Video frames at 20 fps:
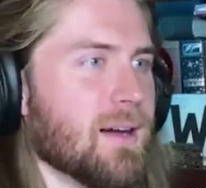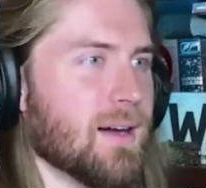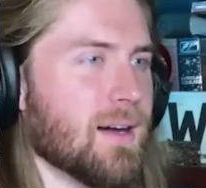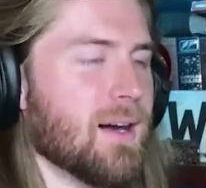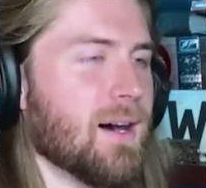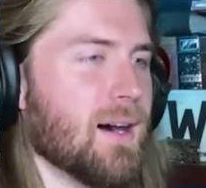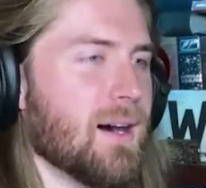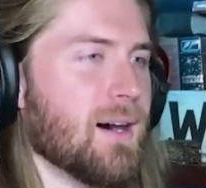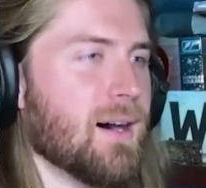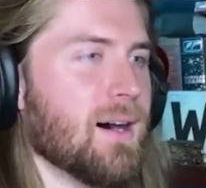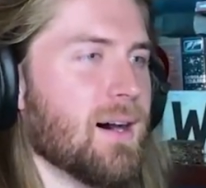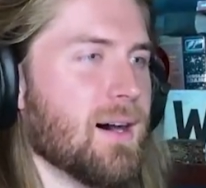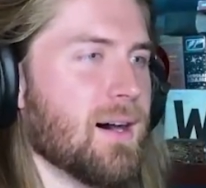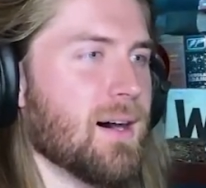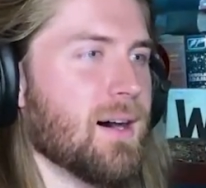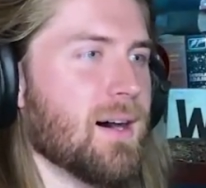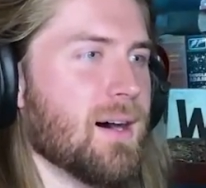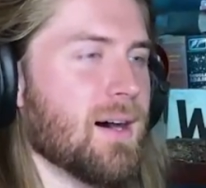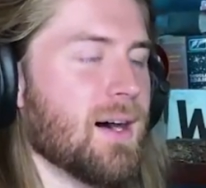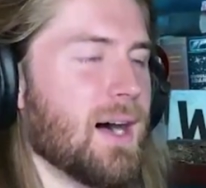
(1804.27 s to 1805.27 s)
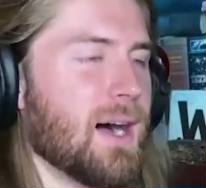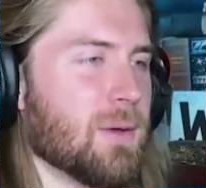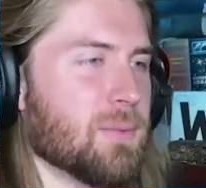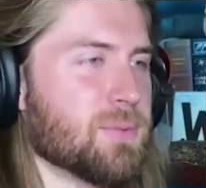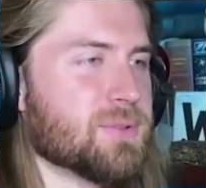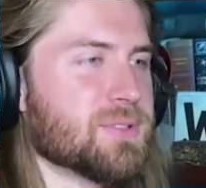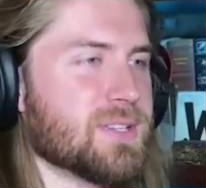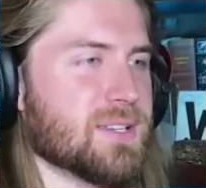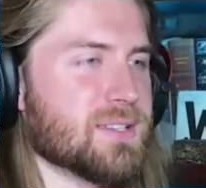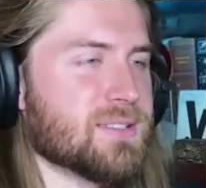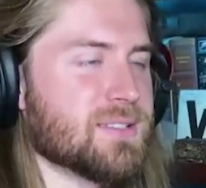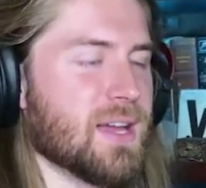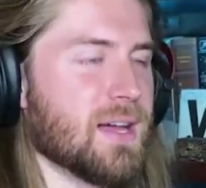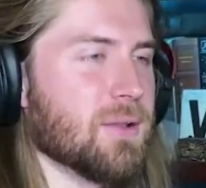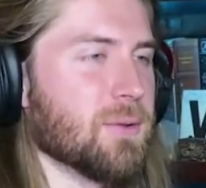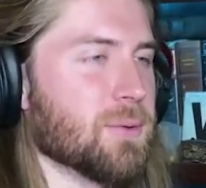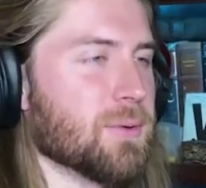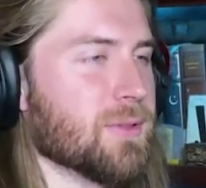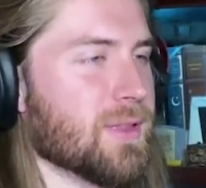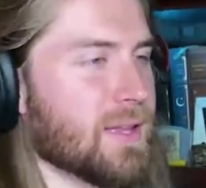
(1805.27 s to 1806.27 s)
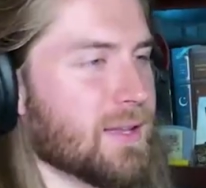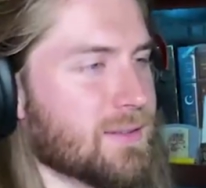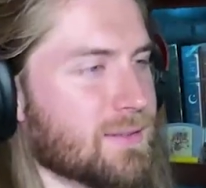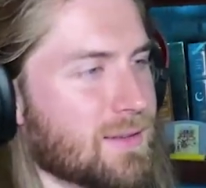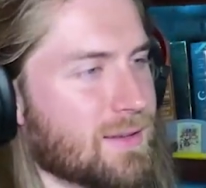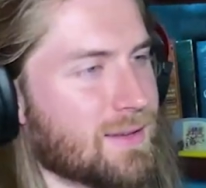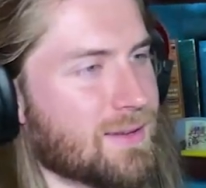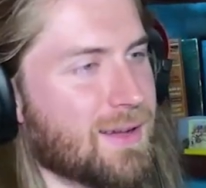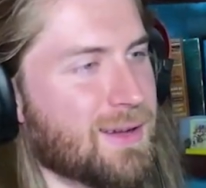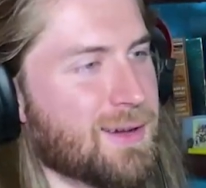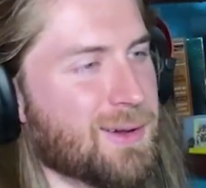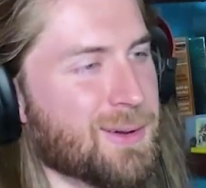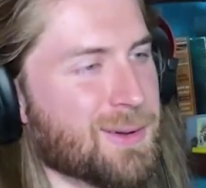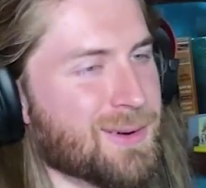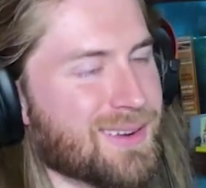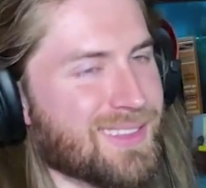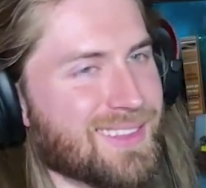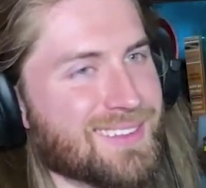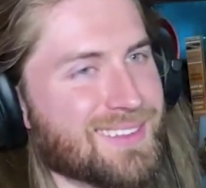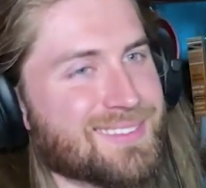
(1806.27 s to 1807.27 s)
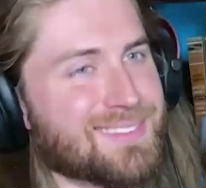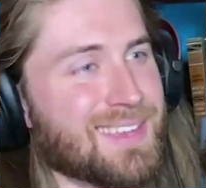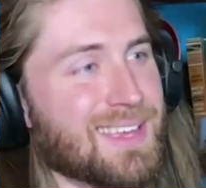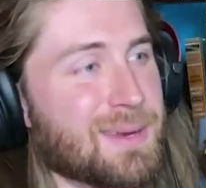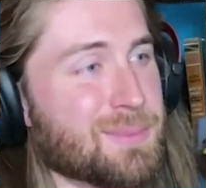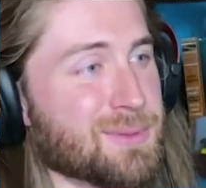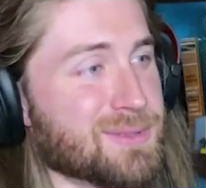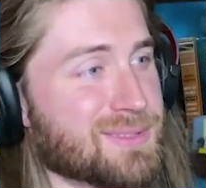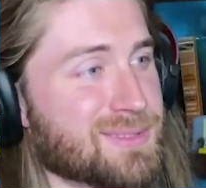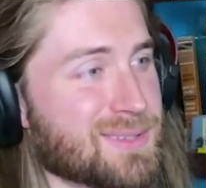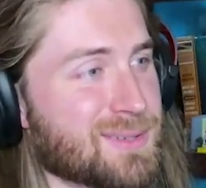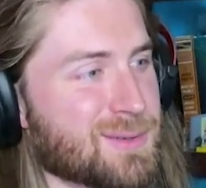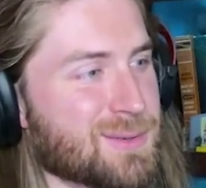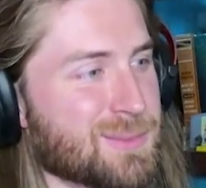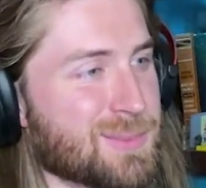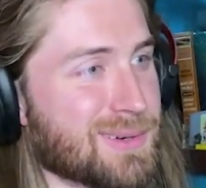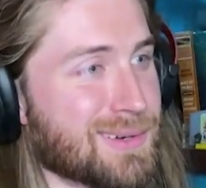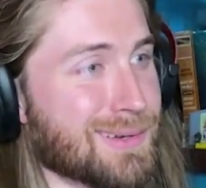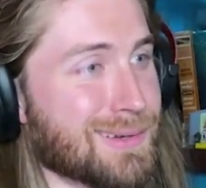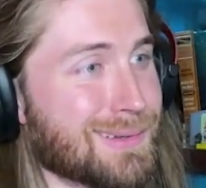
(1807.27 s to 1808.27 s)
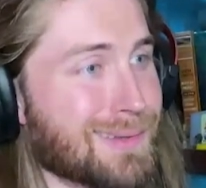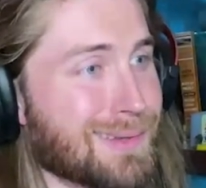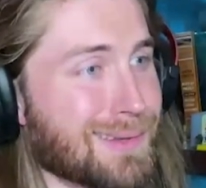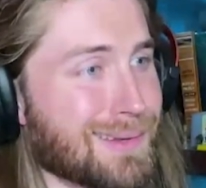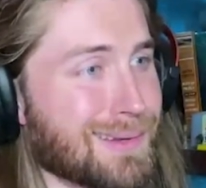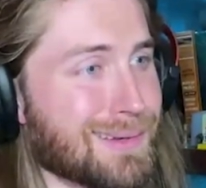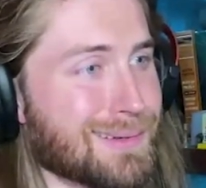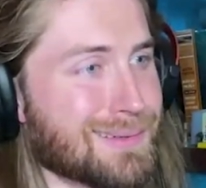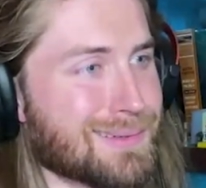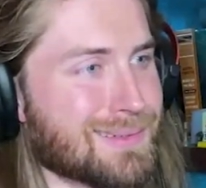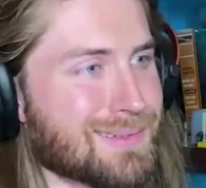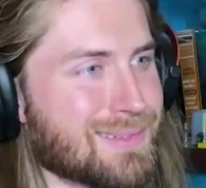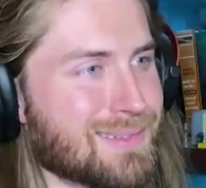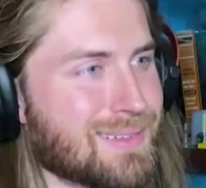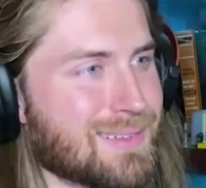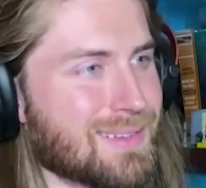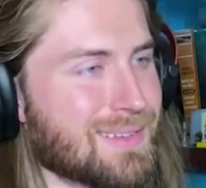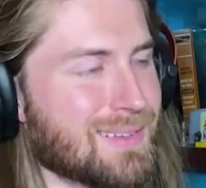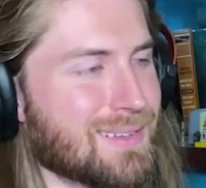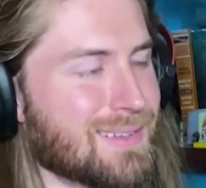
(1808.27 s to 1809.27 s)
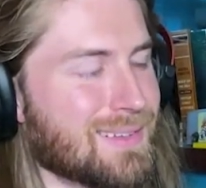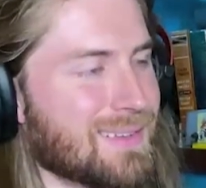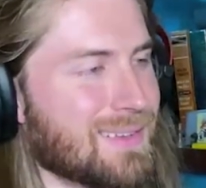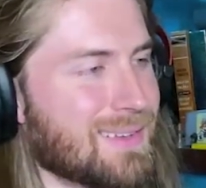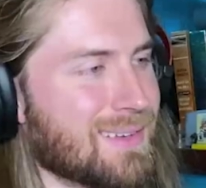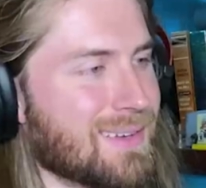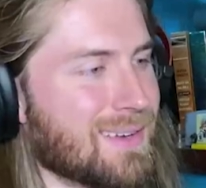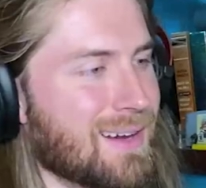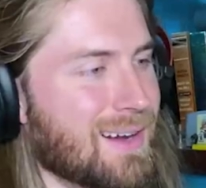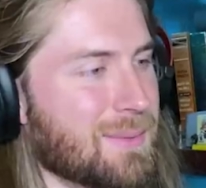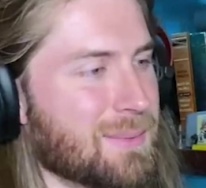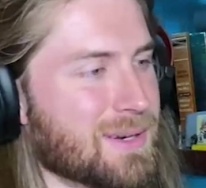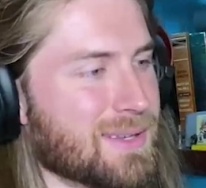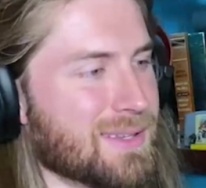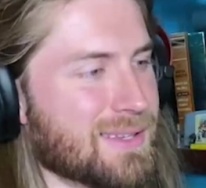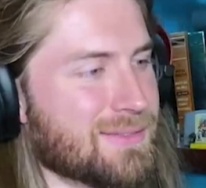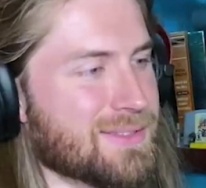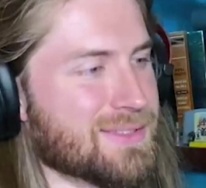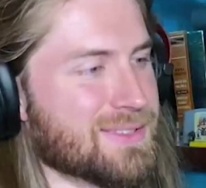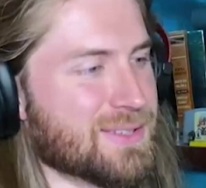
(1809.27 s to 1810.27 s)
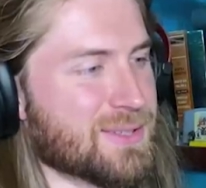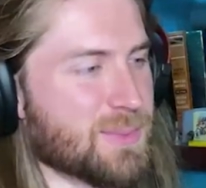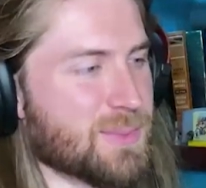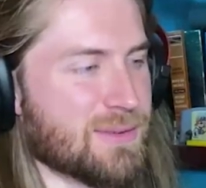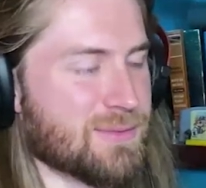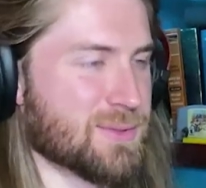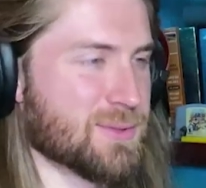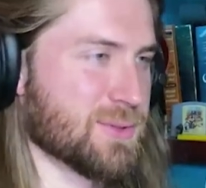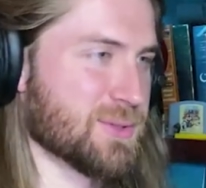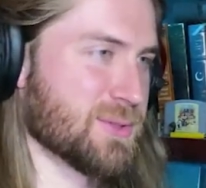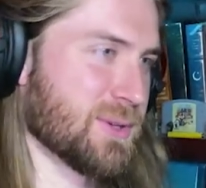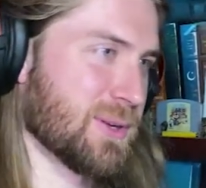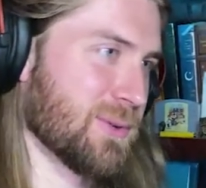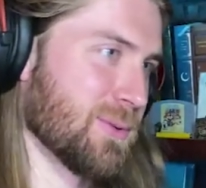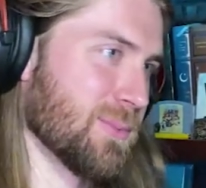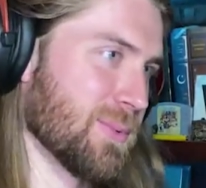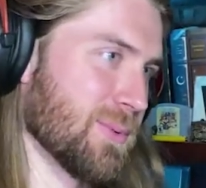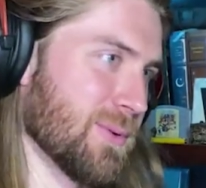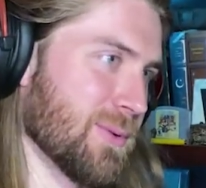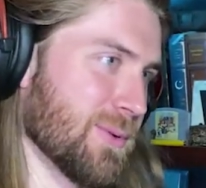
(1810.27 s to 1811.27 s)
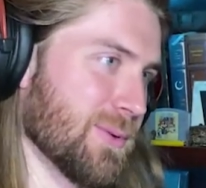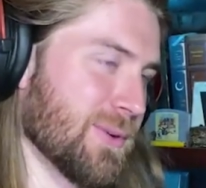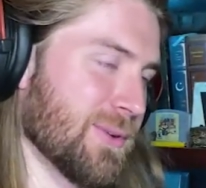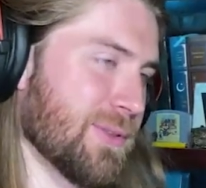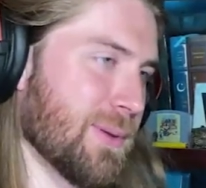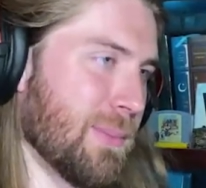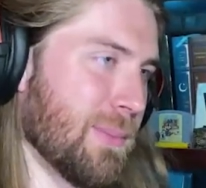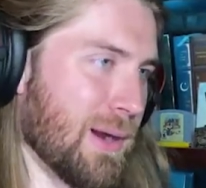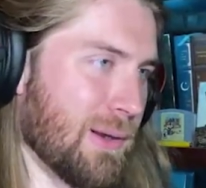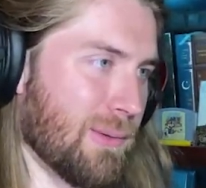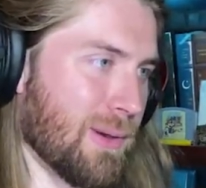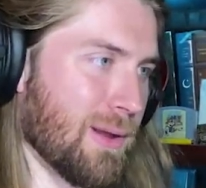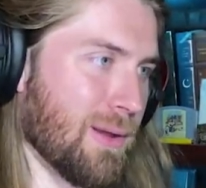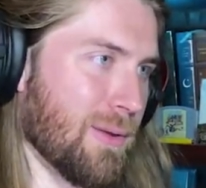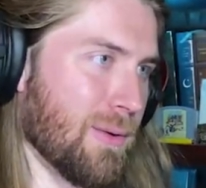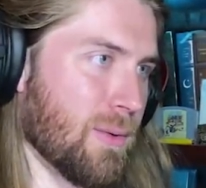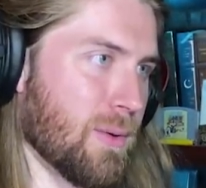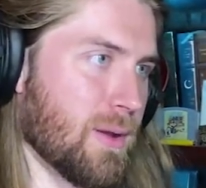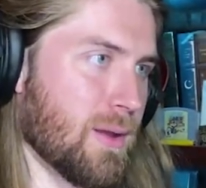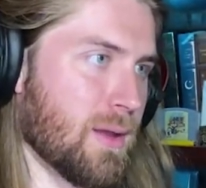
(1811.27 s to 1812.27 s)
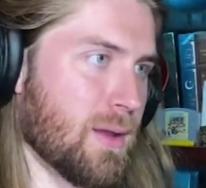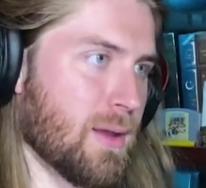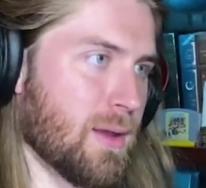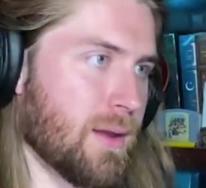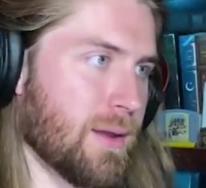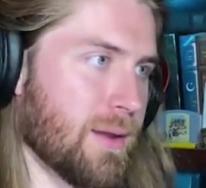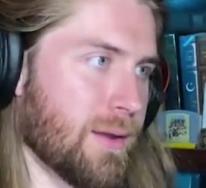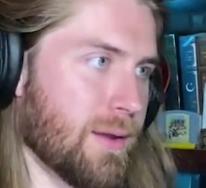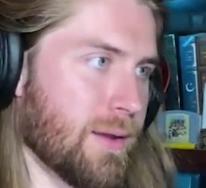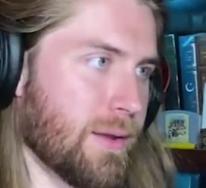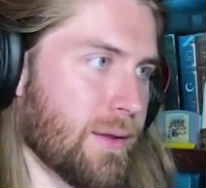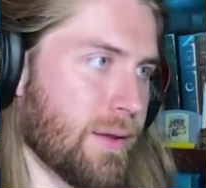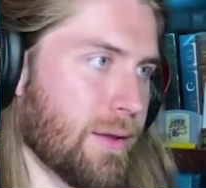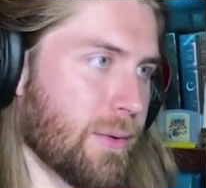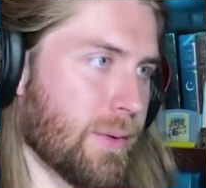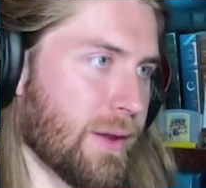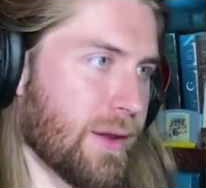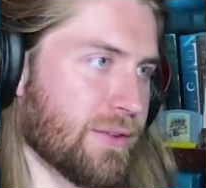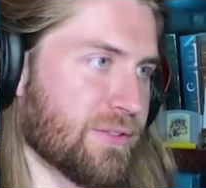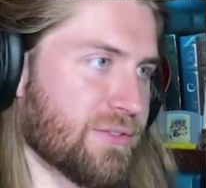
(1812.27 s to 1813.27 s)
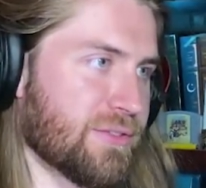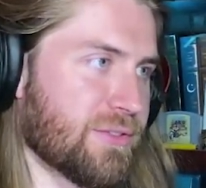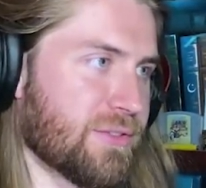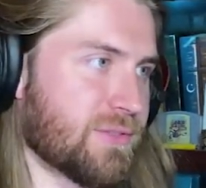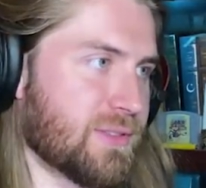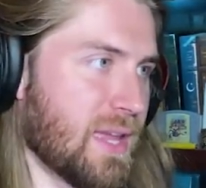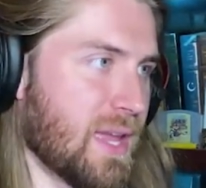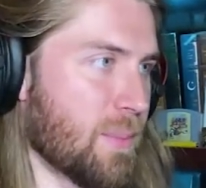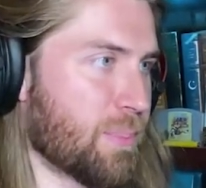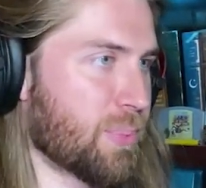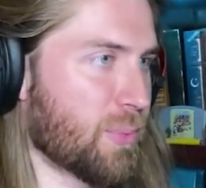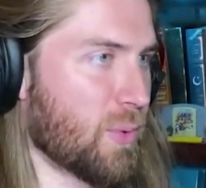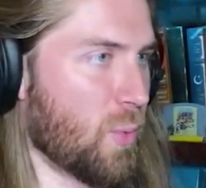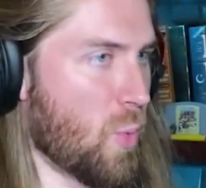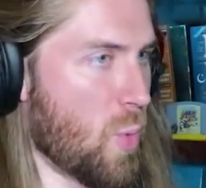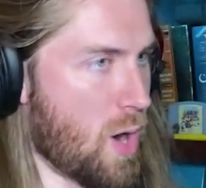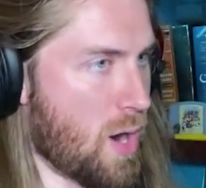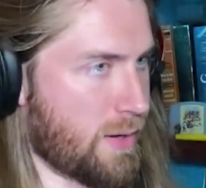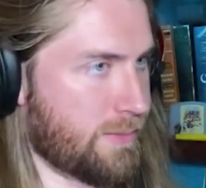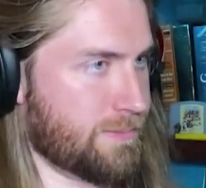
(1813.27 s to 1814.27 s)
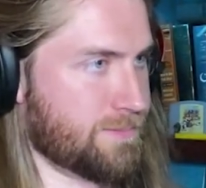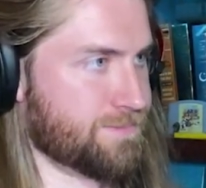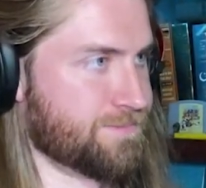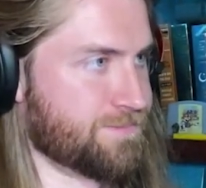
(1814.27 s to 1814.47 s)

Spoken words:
I was gonna say I'll order that, order that stable too, but I can't. I'm gonna leave these things in my inventory so I can order it tomorrow. Okay, step 1.